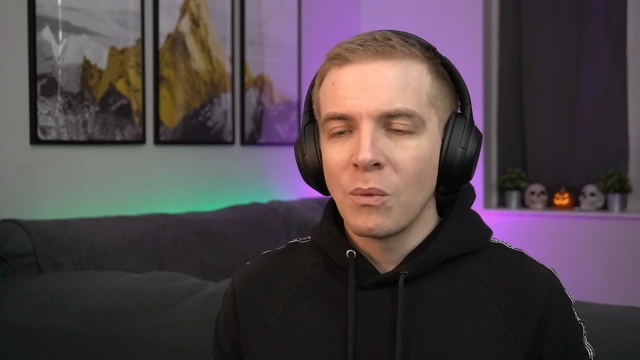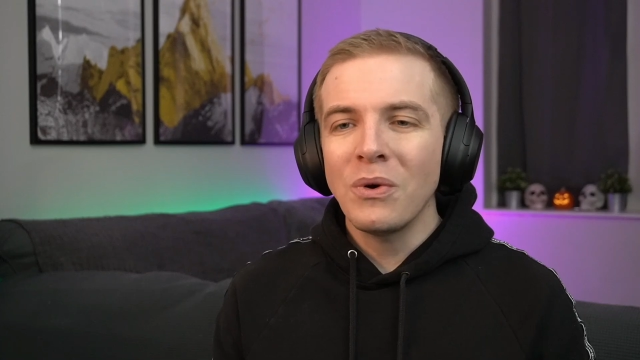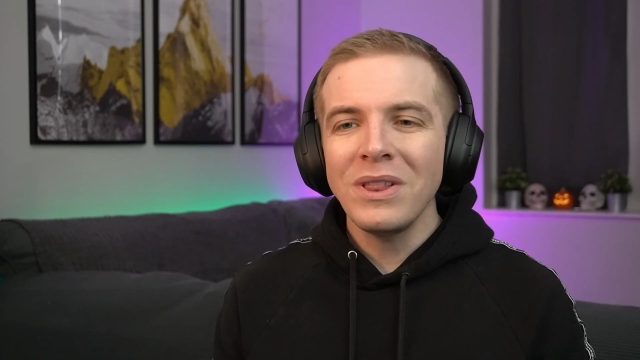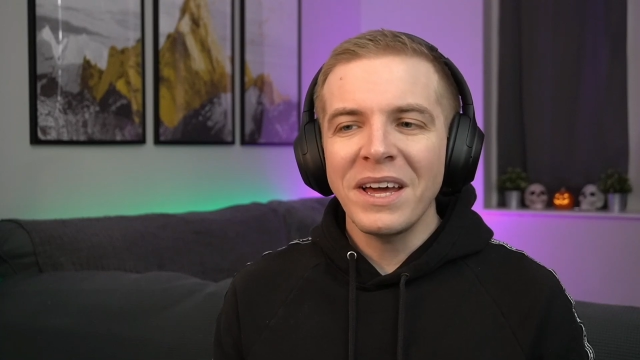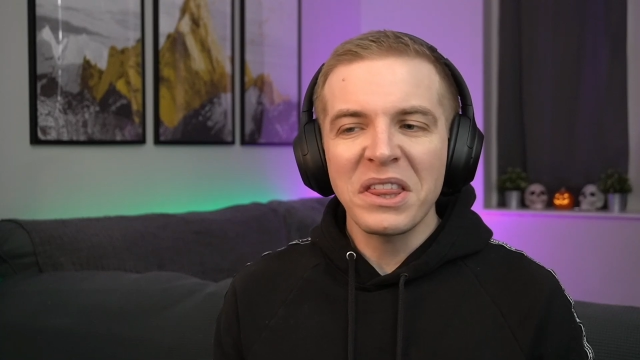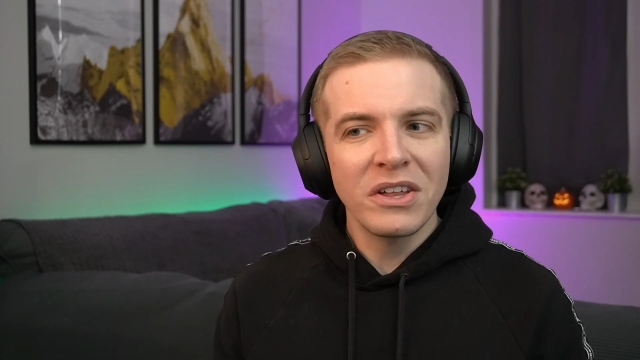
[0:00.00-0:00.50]
We're
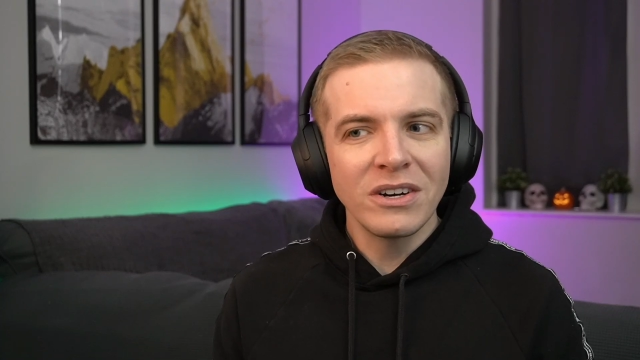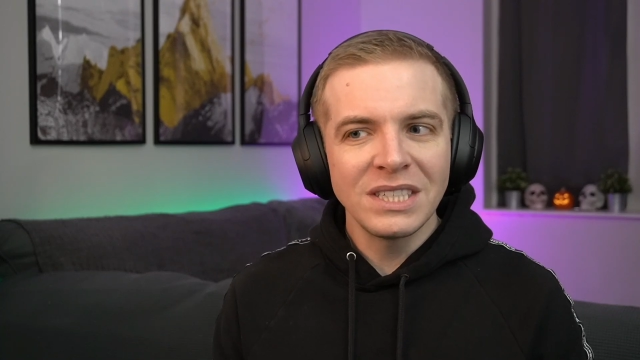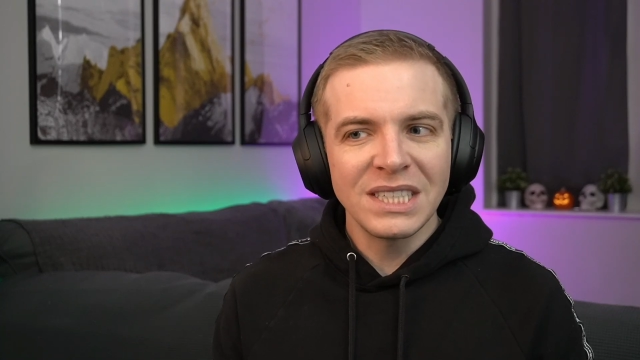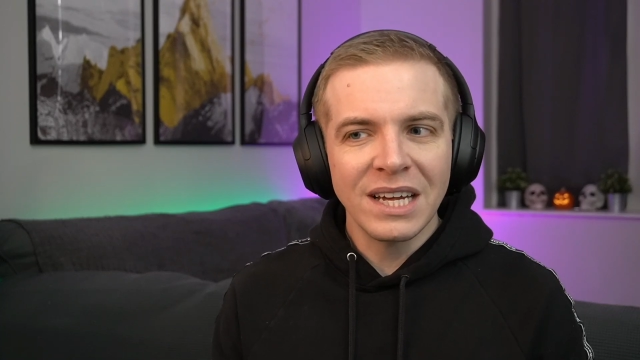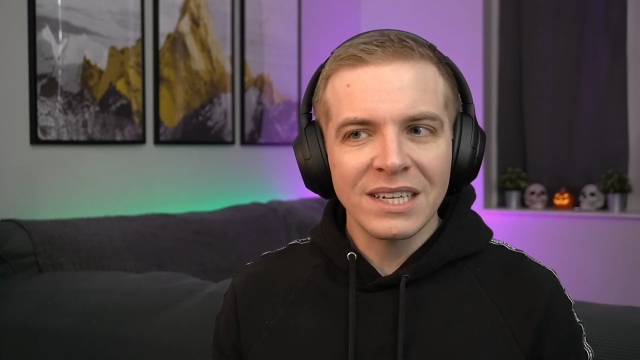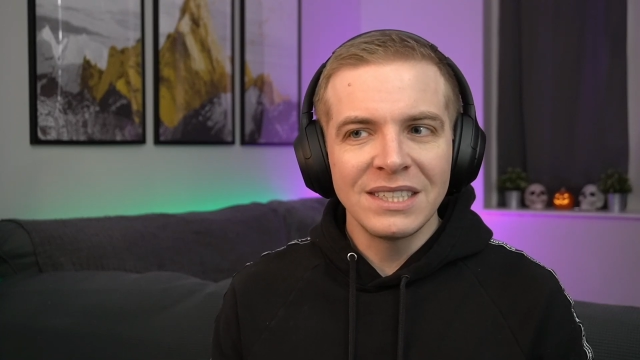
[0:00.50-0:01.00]
like 30
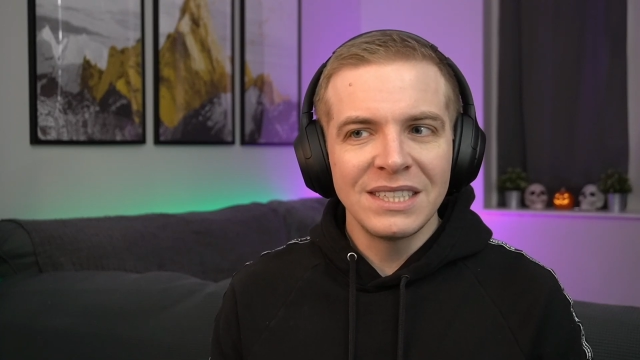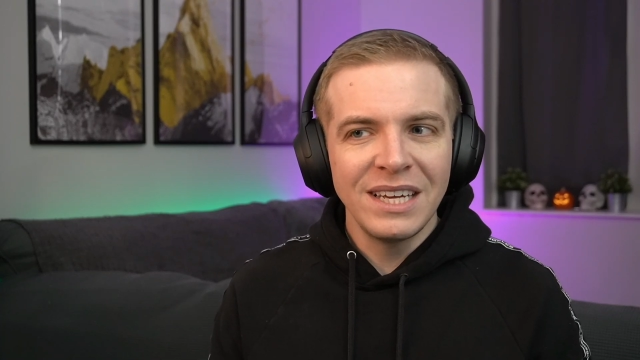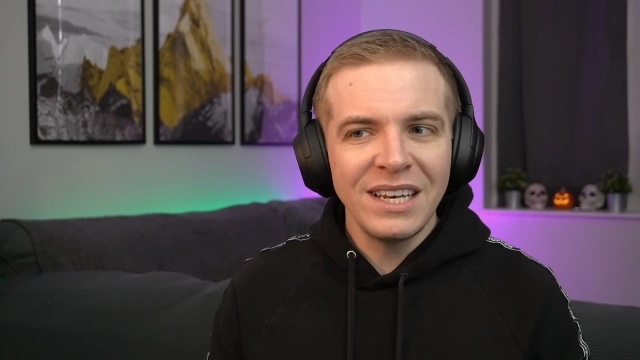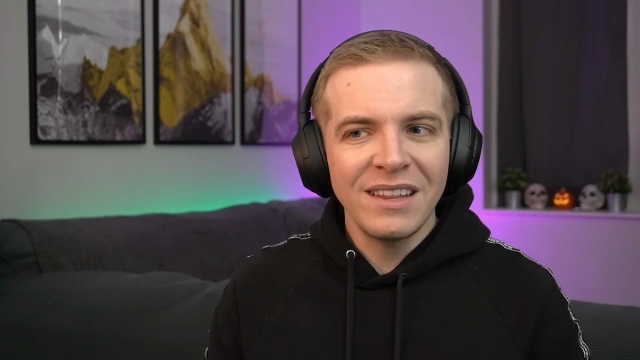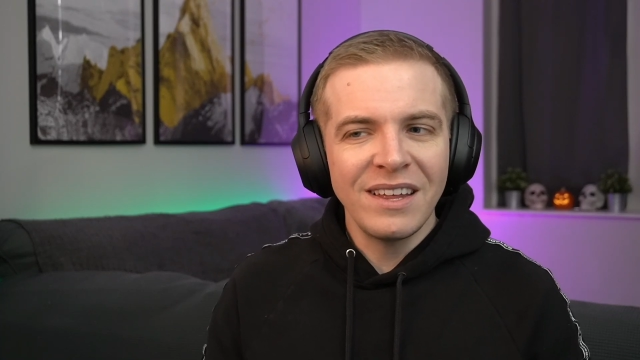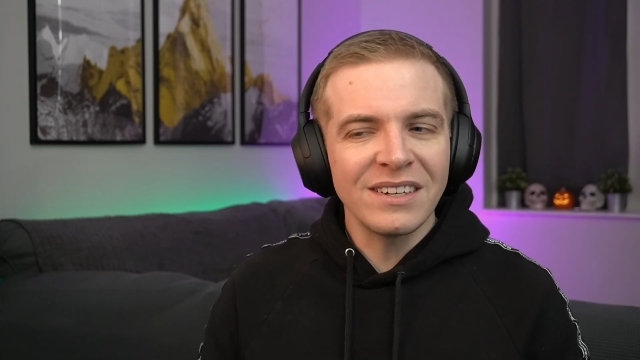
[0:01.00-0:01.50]
seconds
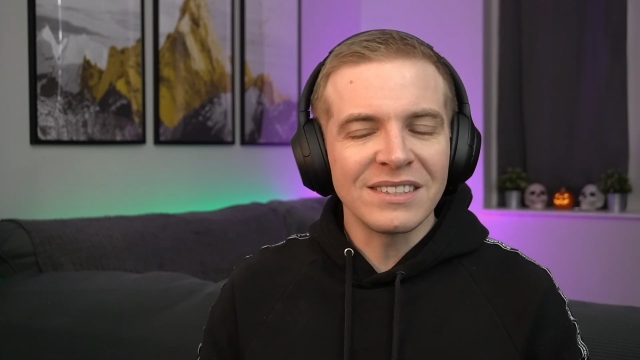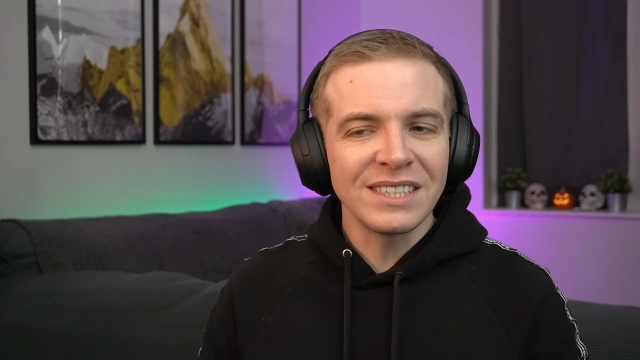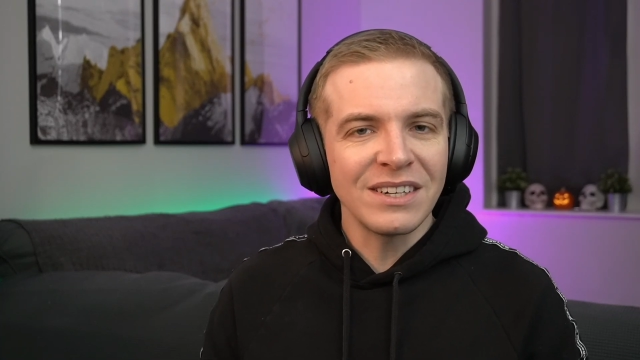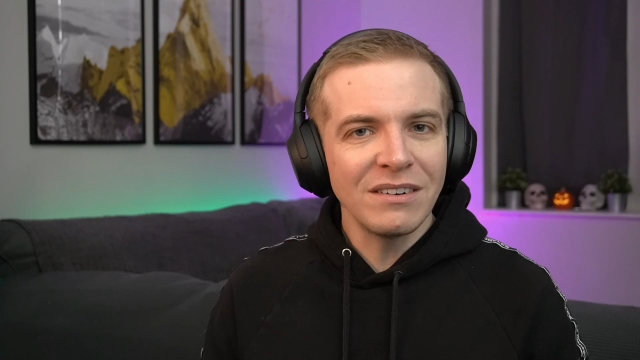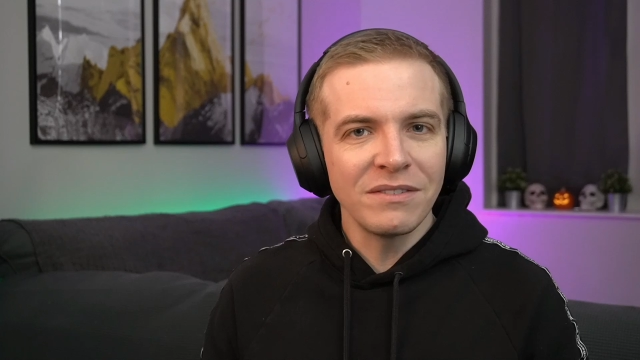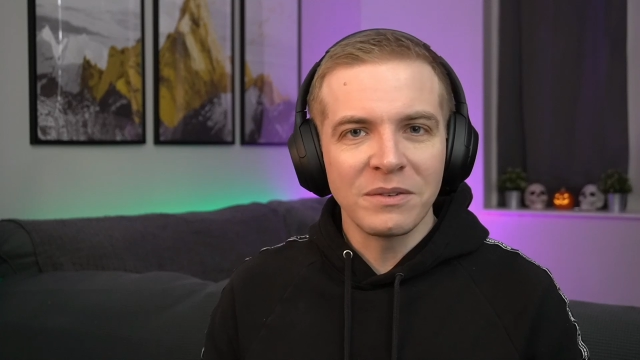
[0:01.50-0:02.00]
in and they are
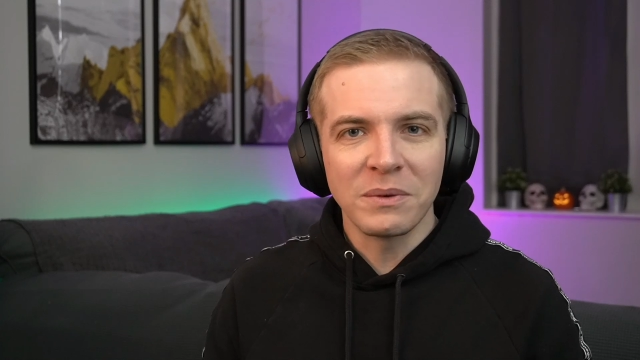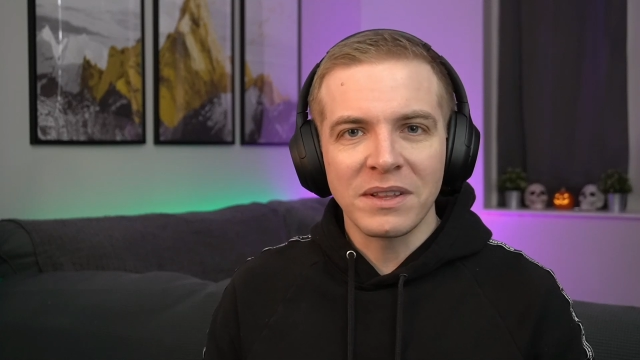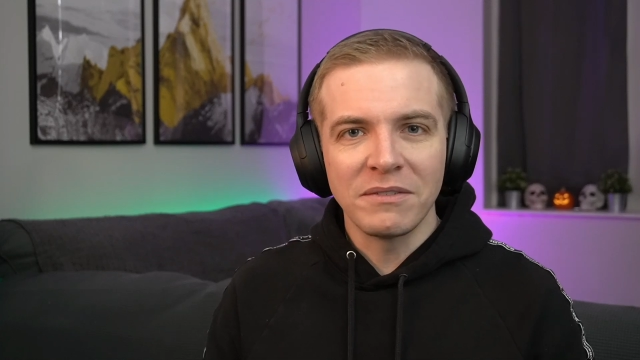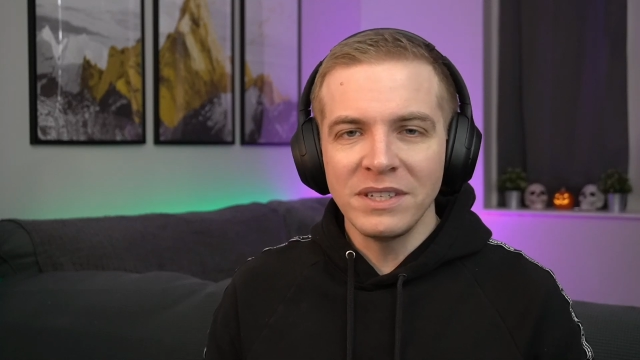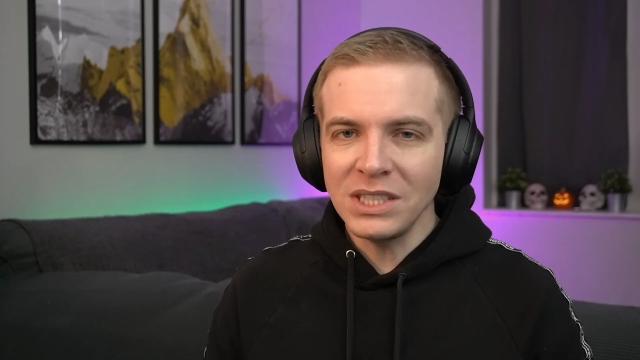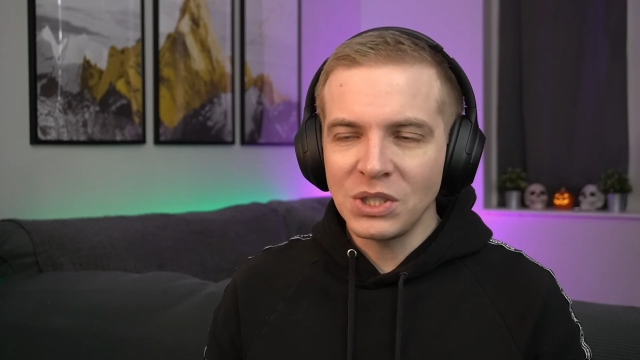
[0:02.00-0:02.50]
serving with the
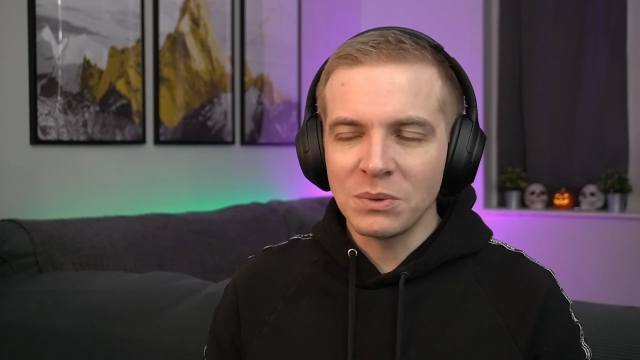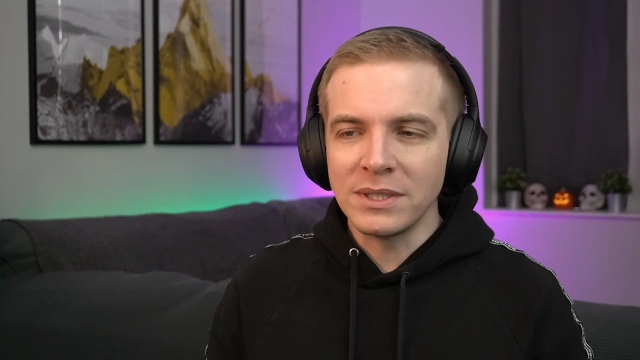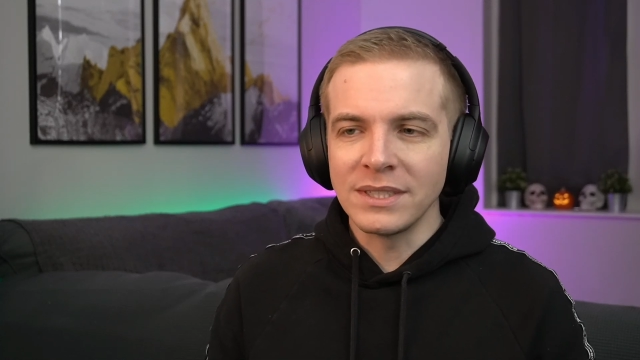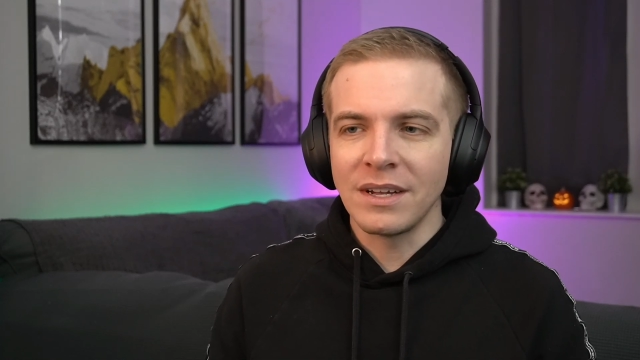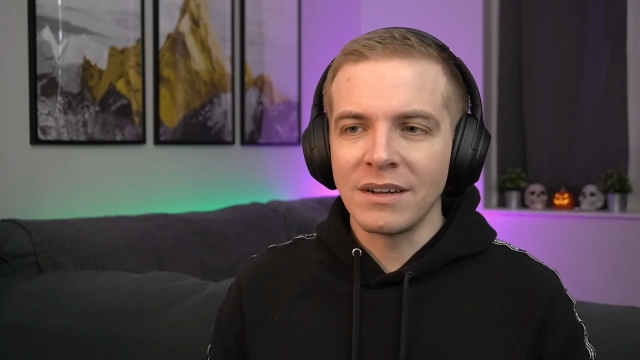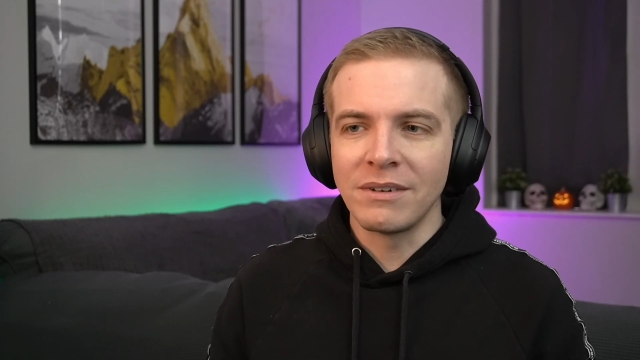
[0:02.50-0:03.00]

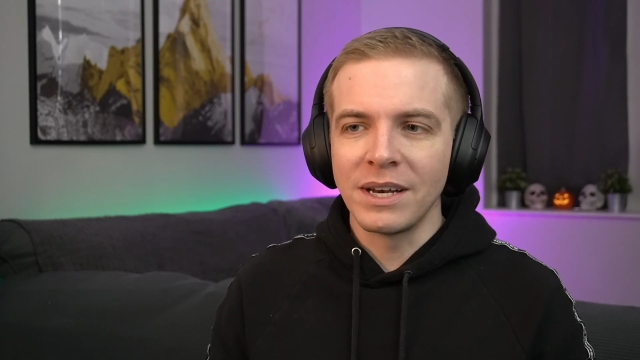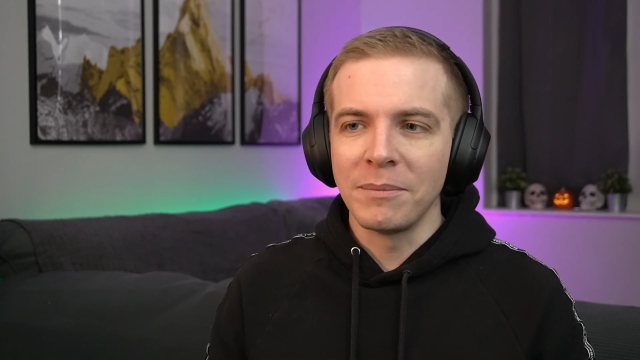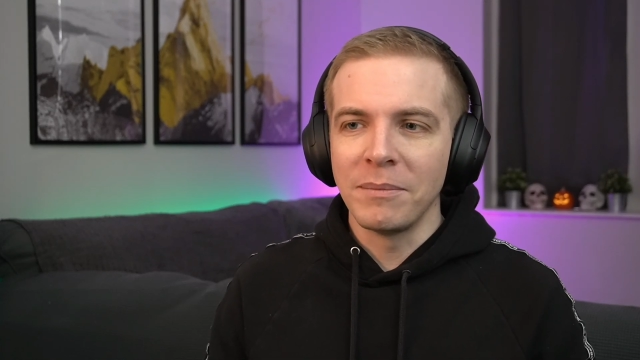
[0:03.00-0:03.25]
visuals already,